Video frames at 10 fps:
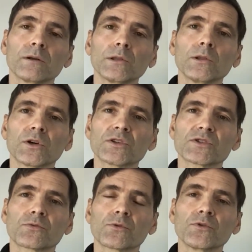looks
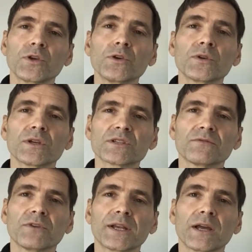through the units
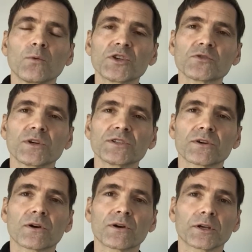to find out which ones
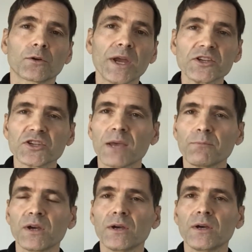are in great shape,